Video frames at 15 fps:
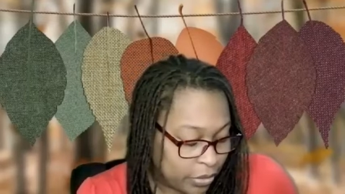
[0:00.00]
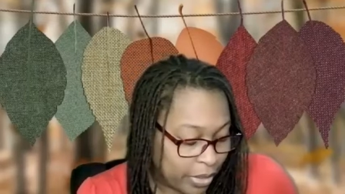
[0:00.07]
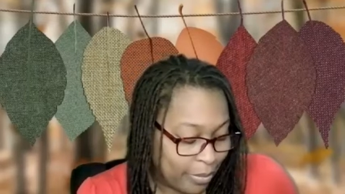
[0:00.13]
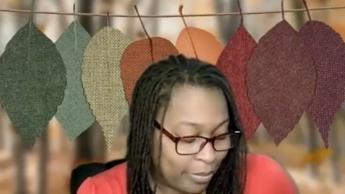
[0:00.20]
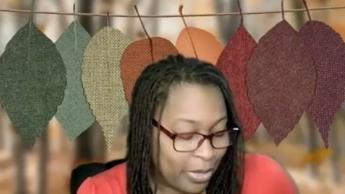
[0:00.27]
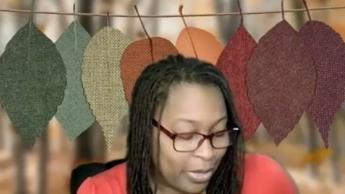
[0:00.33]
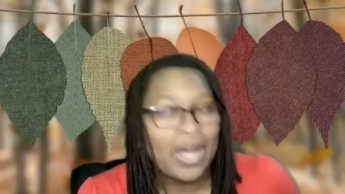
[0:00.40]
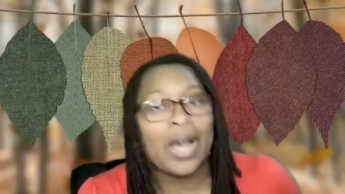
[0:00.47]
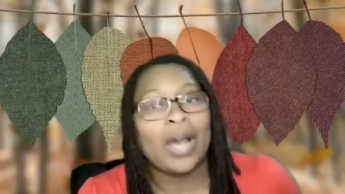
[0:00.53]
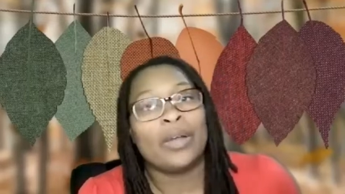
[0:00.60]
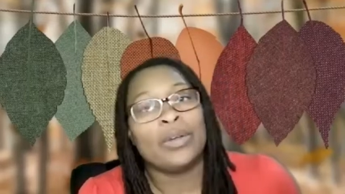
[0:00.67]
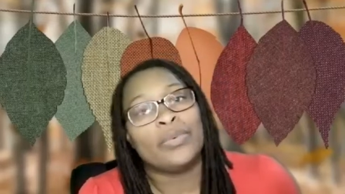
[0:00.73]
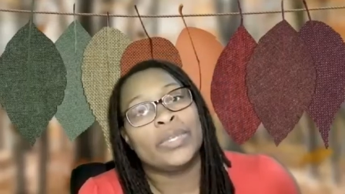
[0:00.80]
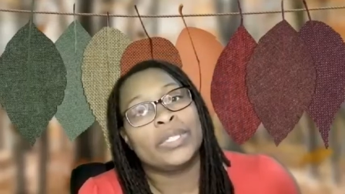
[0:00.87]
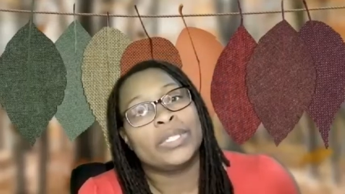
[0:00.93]
I am not
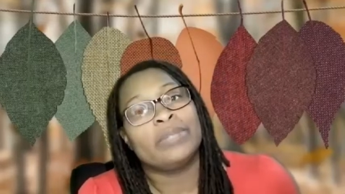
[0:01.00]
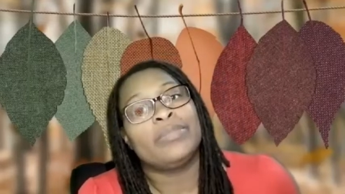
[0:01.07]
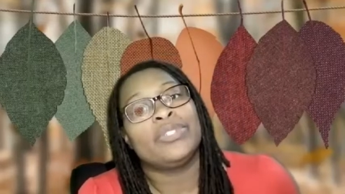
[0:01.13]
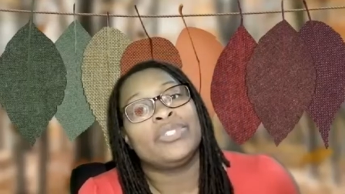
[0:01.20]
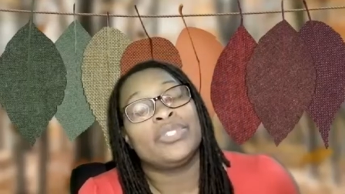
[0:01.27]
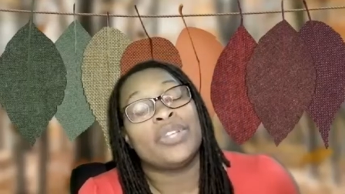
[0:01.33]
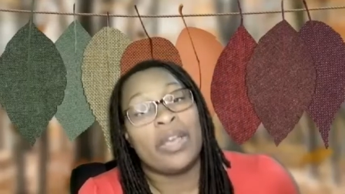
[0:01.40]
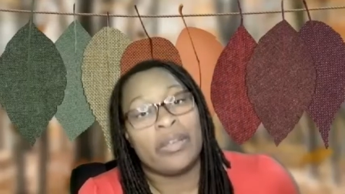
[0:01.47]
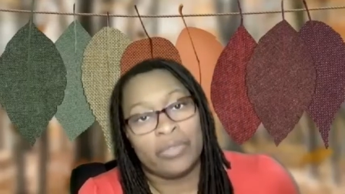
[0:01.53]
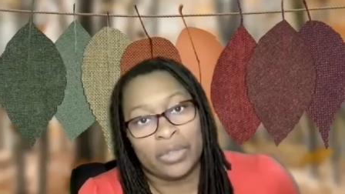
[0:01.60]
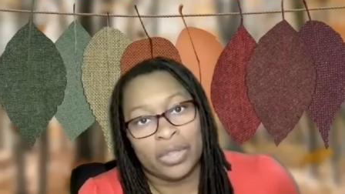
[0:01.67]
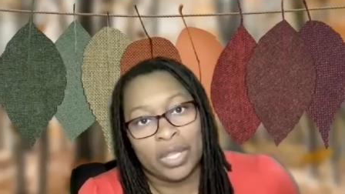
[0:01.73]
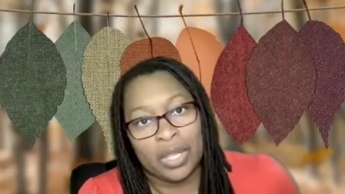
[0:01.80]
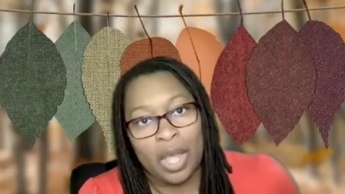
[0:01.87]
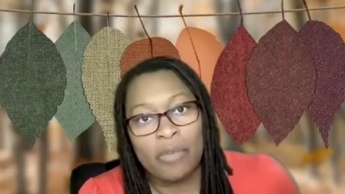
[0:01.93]
going to mention
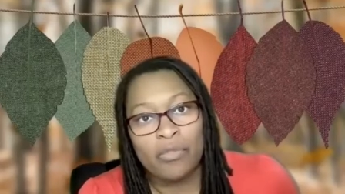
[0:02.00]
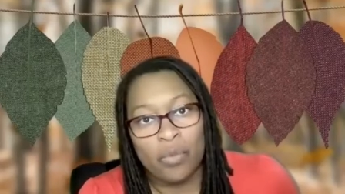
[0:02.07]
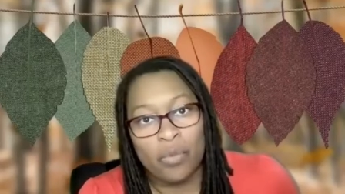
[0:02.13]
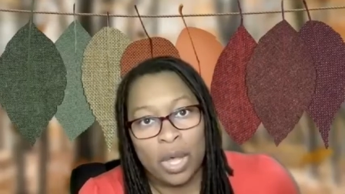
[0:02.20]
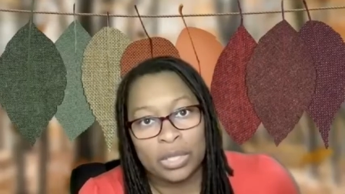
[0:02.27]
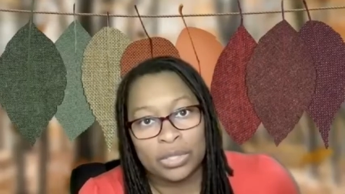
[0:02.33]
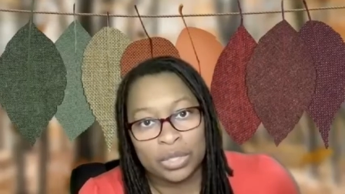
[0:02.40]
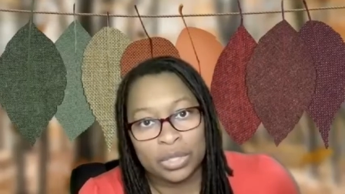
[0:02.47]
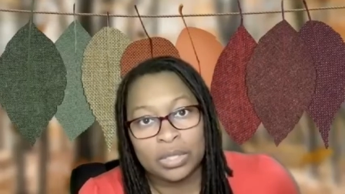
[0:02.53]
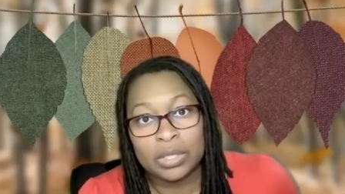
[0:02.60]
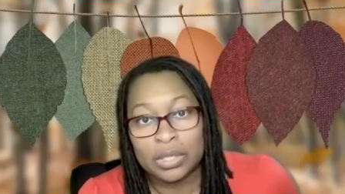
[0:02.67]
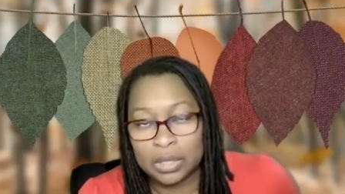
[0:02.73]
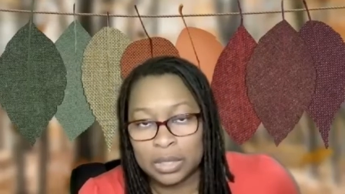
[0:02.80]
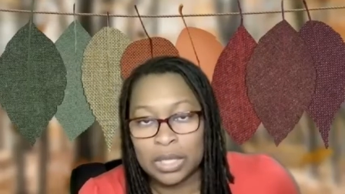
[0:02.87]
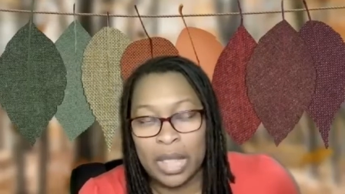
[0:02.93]
everything I've watched
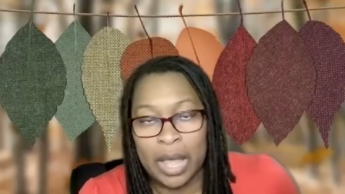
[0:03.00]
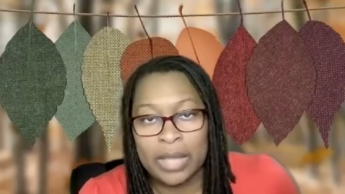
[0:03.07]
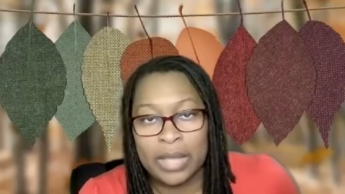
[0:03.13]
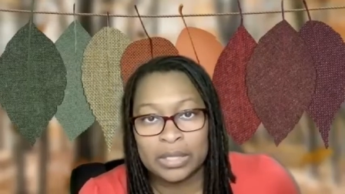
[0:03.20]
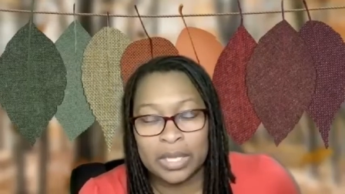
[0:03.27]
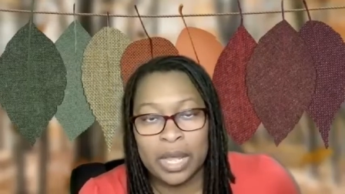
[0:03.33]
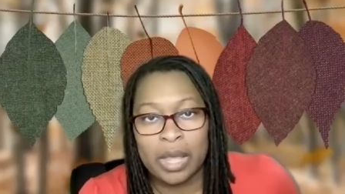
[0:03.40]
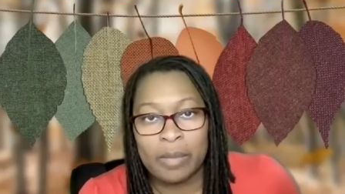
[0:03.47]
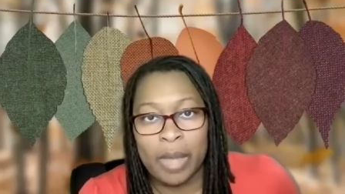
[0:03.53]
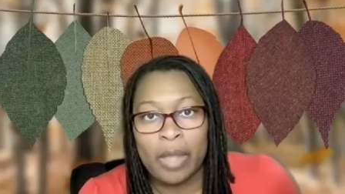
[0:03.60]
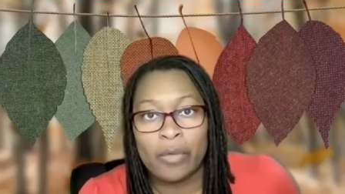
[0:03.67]
since the last time